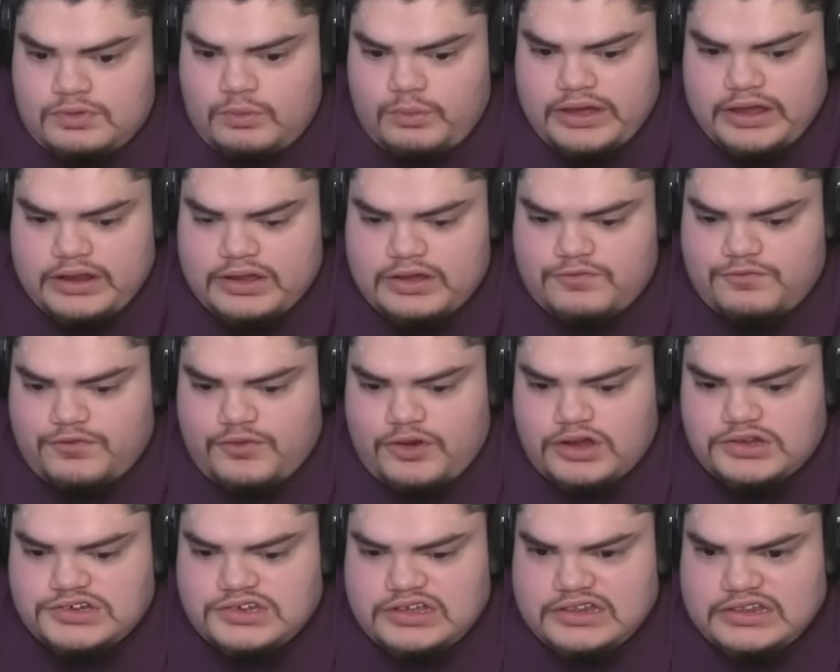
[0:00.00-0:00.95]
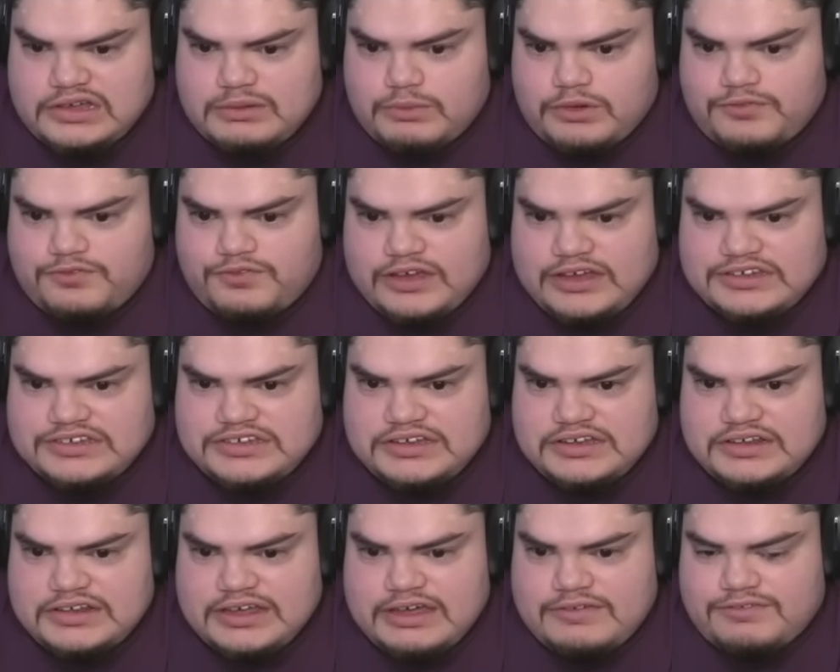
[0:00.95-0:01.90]
Well, unfortunately, we're facing
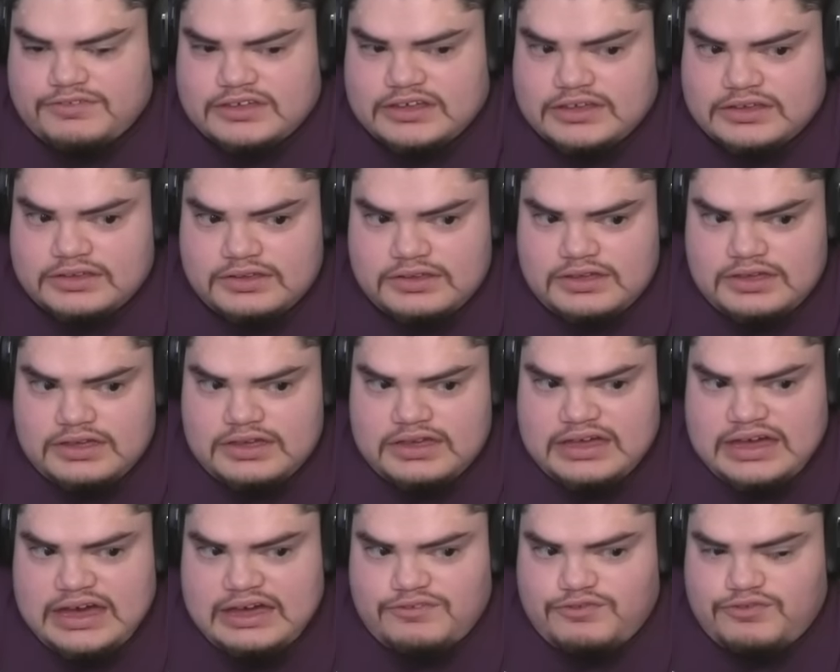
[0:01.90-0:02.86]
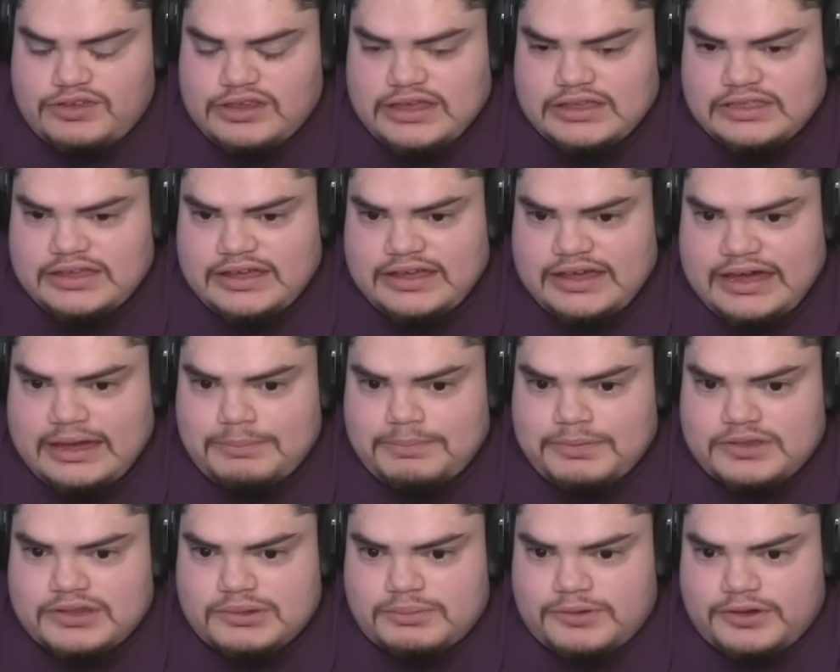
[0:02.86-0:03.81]
a lefty. I feel like that
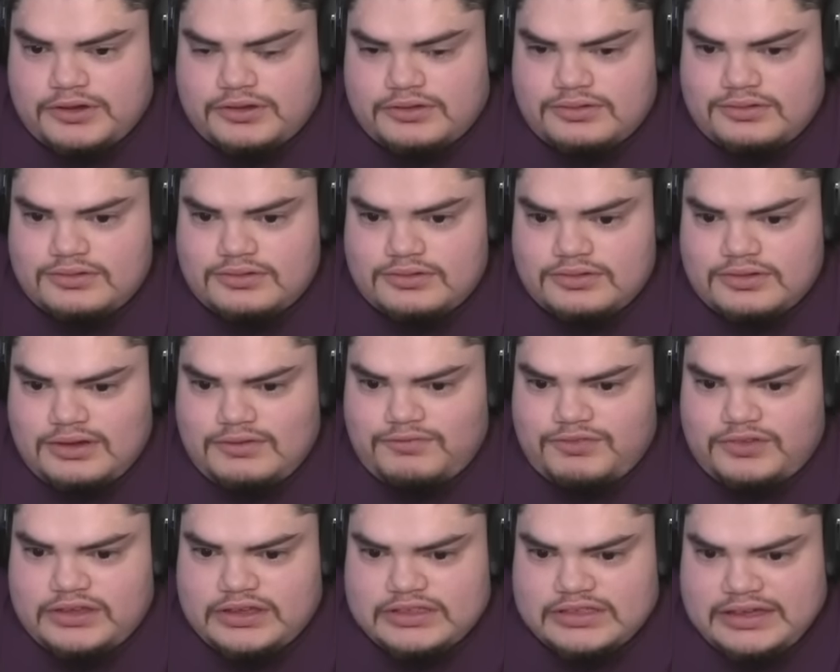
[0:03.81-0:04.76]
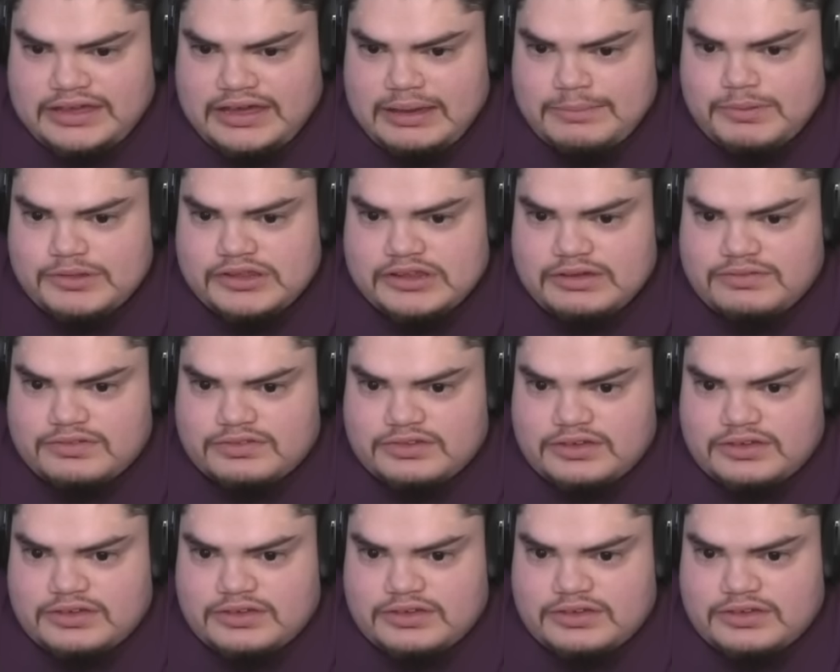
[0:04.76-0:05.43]
happens, bro. I feel like that happens every